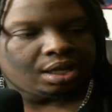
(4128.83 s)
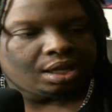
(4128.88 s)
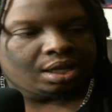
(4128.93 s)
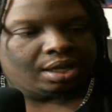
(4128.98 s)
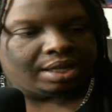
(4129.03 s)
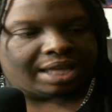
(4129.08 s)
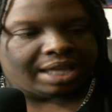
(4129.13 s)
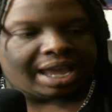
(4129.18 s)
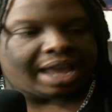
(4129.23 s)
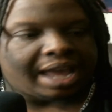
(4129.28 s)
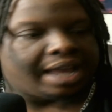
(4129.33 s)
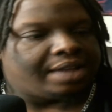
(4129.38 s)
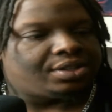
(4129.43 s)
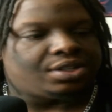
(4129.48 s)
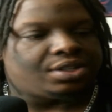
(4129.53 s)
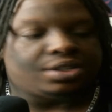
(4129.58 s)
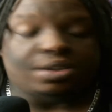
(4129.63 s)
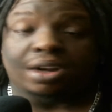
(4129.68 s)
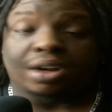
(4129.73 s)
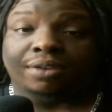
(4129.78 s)
yeah, it's
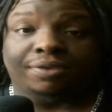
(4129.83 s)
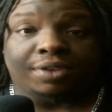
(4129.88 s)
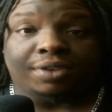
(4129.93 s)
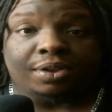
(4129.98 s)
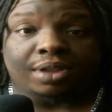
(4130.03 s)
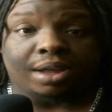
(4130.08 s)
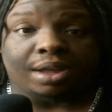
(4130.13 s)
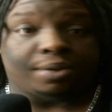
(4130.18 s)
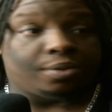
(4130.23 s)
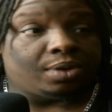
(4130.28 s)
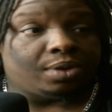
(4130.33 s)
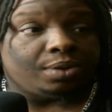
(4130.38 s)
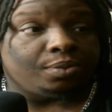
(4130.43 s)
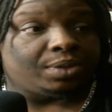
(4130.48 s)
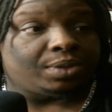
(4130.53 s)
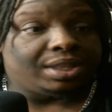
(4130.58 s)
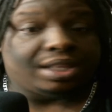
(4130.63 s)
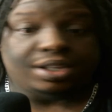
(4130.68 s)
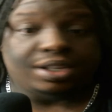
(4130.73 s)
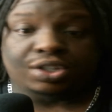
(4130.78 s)
just going to feel that
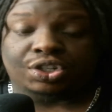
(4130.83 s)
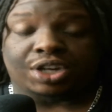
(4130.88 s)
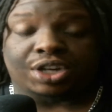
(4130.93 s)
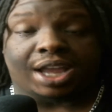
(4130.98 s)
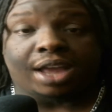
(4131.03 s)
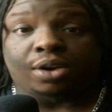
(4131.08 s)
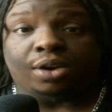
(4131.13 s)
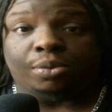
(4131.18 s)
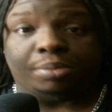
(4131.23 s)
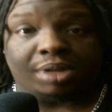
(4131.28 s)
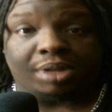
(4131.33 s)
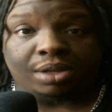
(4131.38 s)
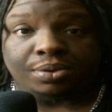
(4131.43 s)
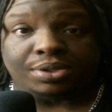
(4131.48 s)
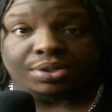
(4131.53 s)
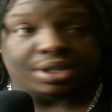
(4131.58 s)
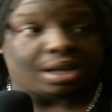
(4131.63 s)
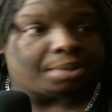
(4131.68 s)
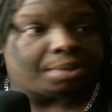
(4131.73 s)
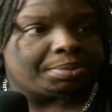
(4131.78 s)
when this channel
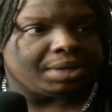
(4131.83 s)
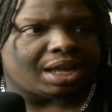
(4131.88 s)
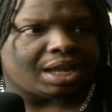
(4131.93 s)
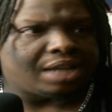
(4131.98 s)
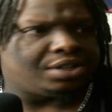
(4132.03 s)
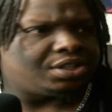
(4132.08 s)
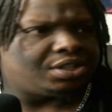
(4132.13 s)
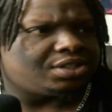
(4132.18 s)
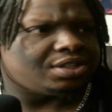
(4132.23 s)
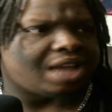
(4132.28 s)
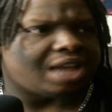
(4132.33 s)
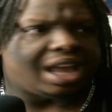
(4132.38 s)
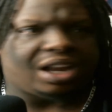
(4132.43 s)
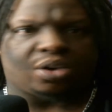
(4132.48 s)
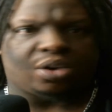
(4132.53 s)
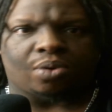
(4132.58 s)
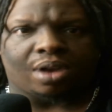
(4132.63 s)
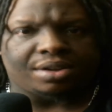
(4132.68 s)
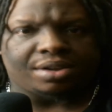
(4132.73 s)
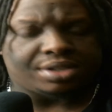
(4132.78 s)
blows up and I
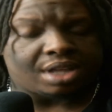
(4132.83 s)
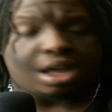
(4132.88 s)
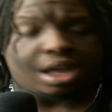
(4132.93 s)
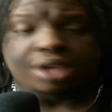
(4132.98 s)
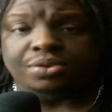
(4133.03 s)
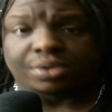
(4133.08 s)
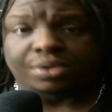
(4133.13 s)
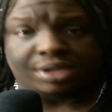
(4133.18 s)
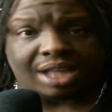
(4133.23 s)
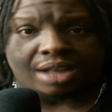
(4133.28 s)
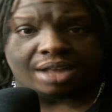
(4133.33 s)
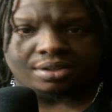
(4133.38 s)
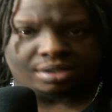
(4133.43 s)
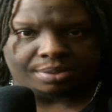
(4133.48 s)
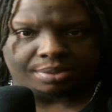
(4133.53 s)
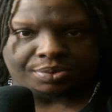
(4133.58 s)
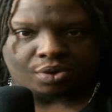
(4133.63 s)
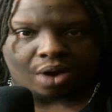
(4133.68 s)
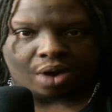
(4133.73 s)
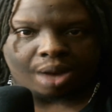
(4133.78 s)
cross the 100,000
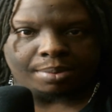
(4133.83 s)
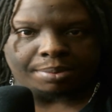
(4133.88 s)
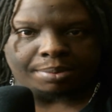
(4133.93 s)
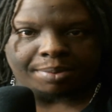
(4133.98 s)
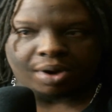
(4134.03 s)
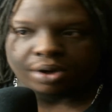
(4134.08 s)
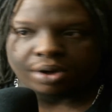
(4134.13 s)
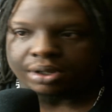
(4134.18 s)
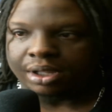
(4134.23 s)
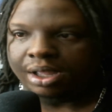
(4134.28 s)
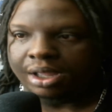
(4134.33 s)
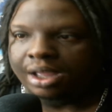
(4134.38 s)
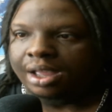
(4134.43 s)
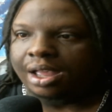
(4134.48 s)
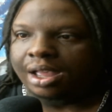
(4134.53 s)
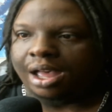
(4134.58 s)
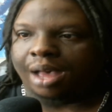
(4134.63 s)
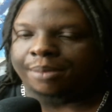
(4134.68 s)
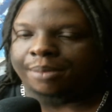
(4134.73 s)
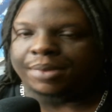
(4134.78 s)
subscriber mark,
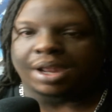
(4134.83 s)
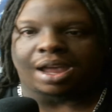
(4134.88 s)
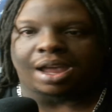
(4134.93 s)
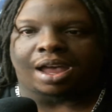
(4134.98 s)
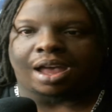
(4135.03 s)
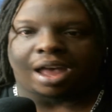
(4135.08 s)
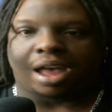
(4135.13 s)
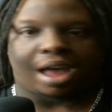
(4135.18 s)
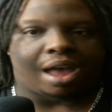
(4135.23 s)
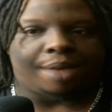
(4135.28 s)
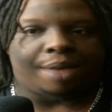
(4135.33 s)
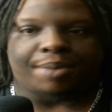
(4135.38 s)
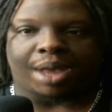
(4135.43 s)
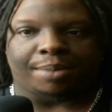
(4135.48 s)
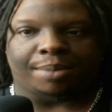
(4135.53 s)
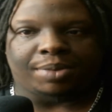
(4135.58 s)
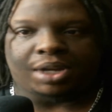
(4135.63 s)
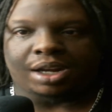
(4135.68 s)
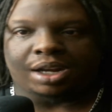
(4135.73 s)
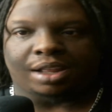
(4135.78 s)
I'm
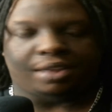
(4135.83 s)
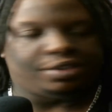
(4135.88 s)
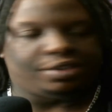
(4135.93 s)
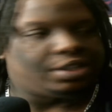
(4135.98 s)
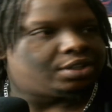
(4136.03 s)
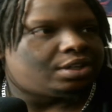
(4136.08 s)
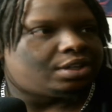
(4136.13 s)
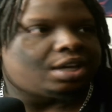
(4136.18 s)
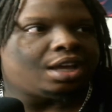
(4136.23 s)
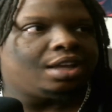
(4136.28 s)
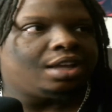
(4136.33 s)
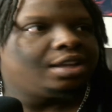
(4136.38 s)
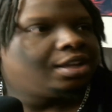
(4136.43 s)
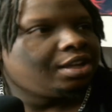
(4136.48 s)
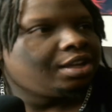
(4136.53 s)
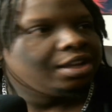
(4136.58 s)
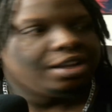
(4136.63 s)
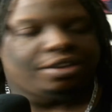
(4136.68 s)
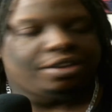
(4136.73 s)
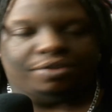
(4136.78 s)
going to...
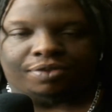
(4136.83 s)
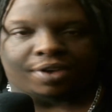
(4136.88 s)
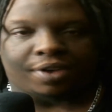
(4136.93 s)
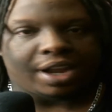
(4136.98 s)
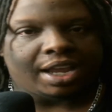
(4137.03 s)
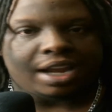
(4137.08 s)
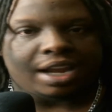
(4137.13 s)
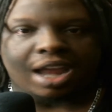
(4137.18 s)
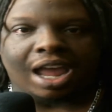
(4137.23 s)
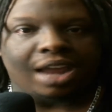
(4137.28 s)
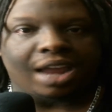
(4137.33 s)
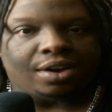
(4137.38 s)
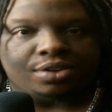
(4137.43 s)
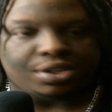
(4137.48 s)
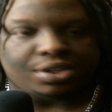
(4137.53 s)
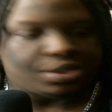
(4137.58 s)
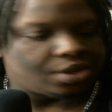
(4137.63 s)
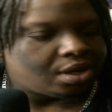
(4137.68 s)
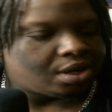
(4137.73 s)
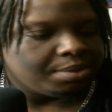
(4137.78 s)
Freya and I are
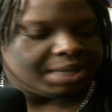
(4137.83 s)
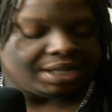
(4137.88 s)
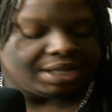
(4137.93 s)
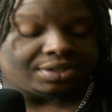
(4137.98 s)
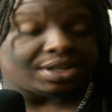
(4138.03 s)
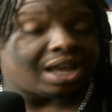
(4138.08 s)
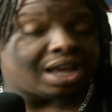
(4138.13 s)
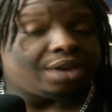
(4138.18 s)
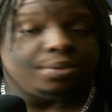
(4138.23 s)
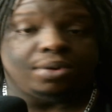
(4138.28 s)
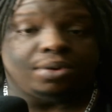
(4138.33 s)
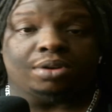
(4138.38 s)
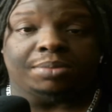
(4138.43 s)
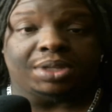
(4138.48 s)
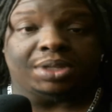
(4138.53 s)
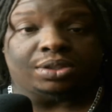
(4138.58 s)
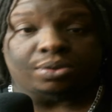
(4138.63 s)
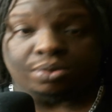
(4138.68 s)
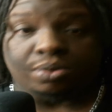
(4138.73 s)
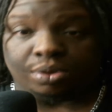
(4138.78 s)
just going to be excited. We're going to be
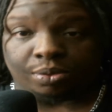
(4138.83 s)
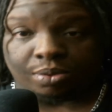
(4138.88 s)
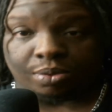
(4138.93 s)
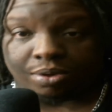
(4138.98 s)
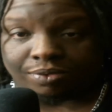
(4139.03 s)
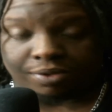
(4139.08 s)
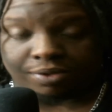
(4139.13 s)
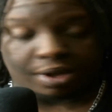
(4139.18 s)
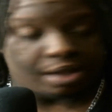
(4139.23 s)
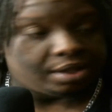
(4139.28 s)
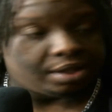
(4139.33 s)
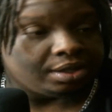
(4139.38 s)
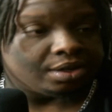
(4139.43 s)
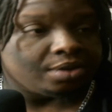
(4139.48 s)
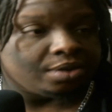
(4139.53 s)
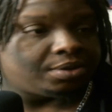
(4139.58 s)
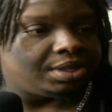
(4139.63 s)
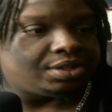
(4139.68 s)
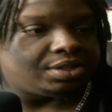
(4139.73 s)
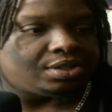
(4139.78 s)
through the roof. You
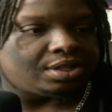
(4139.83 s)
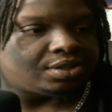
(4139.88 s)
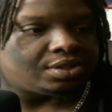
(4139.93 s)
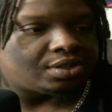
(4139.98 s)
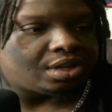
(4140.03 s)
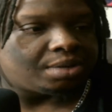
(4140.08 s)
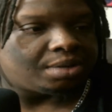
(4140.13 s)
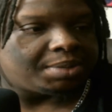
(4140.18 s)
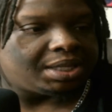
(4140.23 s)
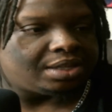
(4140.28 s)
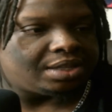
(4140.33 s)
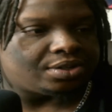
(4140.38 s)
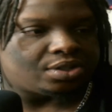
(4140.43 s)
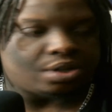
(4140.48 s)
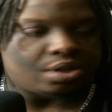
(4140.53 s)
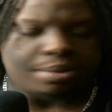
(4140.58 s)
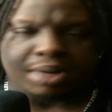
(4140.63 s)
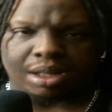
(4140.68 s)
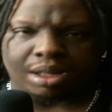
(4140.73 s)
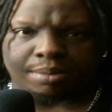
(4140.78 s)
know, it's just going to be, there's
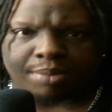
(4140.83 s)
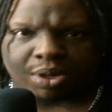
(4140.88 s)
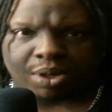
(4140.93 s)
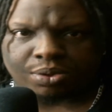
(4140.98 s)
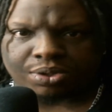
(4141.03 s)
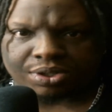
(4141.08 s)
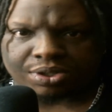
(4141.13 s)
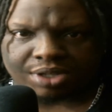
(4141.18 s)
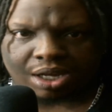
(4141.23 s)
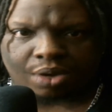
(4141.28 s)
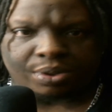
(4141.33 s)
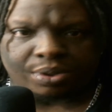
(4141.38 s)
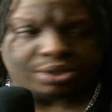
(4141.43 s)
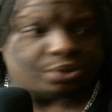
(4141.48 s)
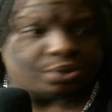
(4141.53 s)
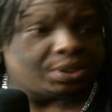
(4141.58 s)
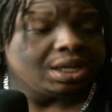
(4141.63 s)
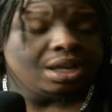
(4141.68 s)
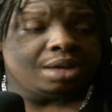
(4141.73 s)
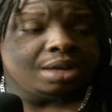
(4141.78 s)
so many emotions that go
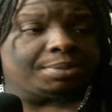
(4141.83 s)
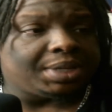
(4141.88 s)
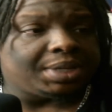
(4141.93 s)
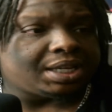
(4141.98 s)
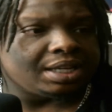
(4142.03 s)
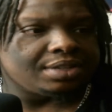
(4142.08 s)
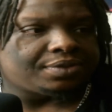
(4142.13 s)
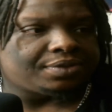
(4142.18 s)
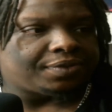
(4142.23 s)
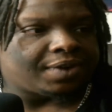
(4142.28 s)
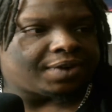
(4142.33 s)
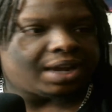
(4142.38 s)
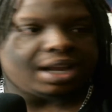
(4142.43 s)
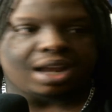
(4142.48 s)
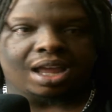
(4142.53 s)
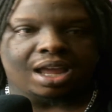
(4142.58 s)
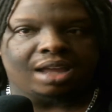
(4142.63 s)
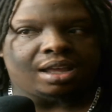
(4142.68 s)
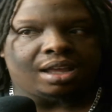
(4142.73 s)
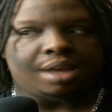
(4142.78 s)
into it. Because Freya and
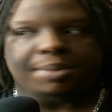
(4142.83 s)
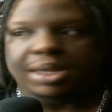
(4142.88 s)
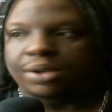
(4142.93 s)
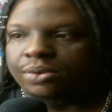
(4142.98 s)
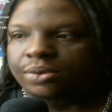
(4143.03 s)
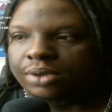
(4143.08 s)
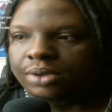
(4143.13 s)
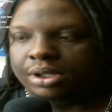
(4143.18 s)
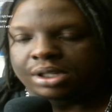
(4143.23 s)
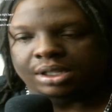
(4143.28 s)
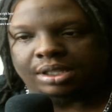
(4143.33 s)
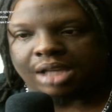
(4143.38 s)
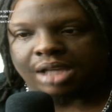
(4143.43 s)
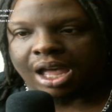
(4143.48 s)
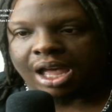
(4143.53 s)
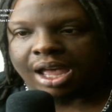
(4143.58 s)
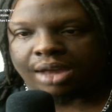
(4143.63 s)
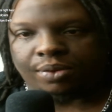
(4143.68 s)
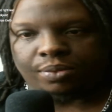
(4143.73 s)
I mean, good God,